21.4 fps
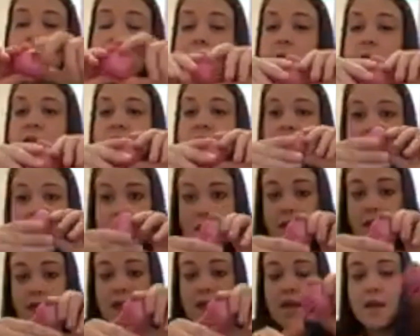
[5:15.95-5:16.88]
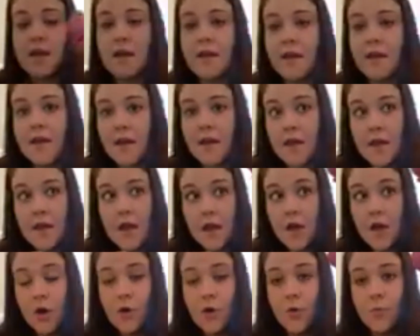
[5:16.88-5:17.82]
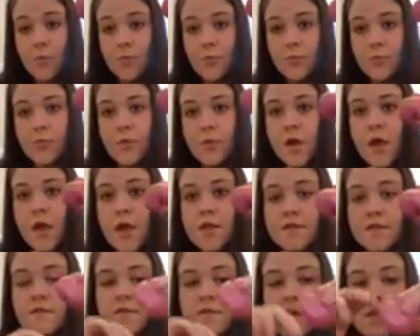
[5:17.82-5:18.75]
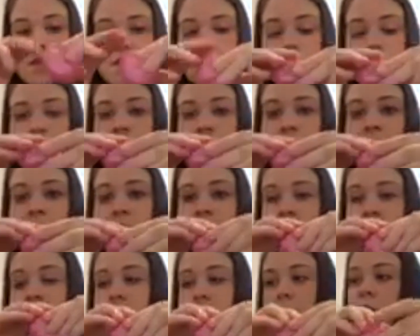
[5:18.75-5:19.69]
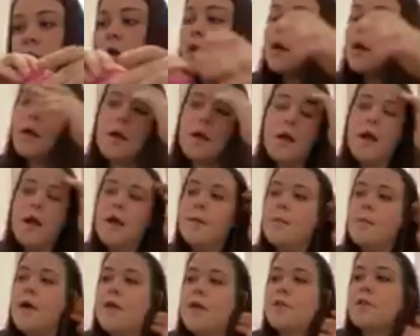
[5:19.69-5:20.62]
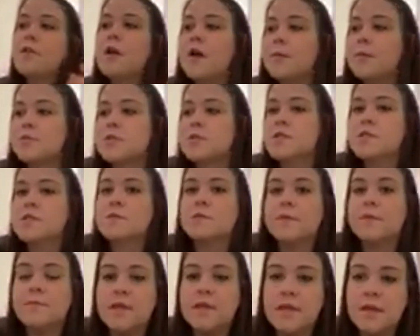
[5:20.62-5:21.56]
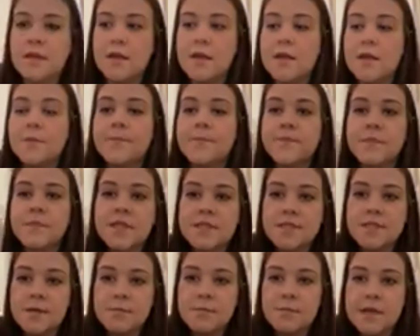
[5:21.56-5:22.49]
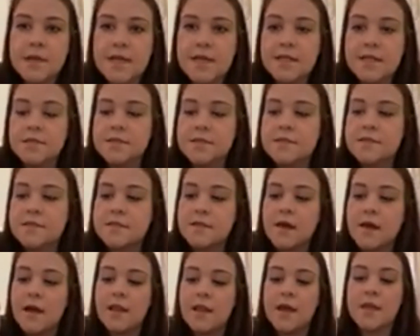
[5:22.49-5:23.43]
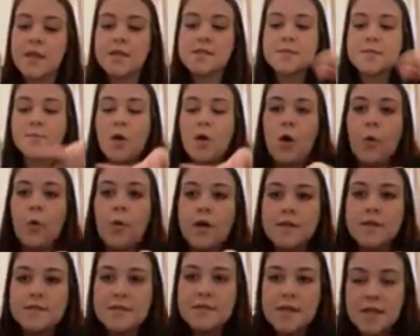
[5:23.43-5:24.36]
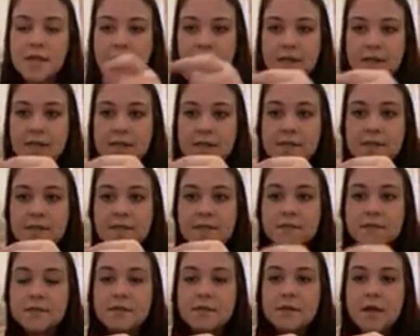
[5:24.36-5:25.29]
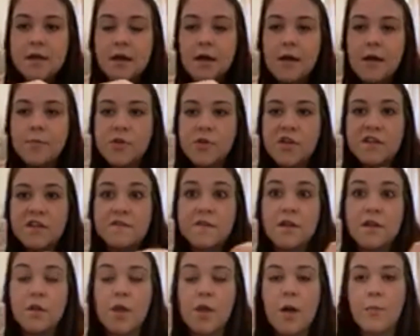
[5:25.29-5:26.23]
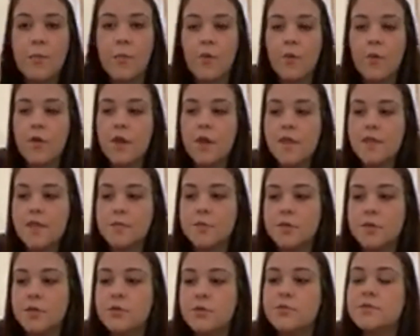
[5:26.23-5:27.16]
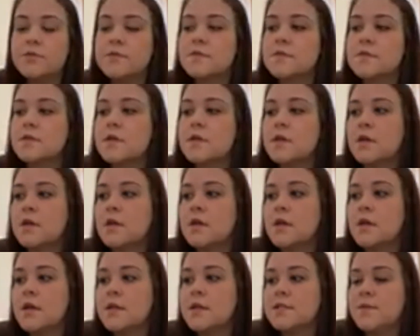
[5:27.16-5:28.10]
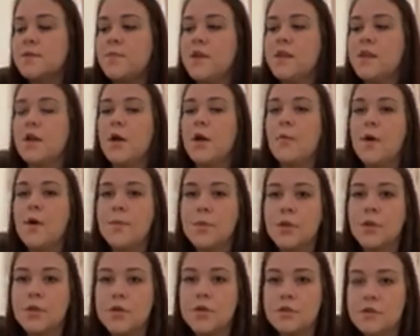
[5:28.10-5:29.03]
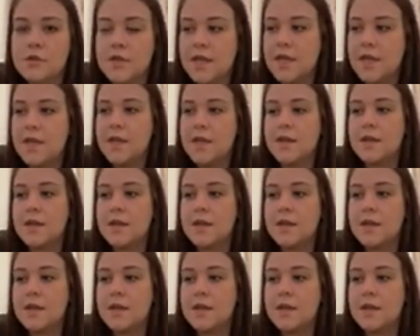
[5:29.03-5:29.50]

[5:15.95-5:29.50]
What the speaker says: much anything at home to fill this with. Other options would be some beans. I like the small ones like this. You could fit a lot more in the balloons. Depending on what balloon you get,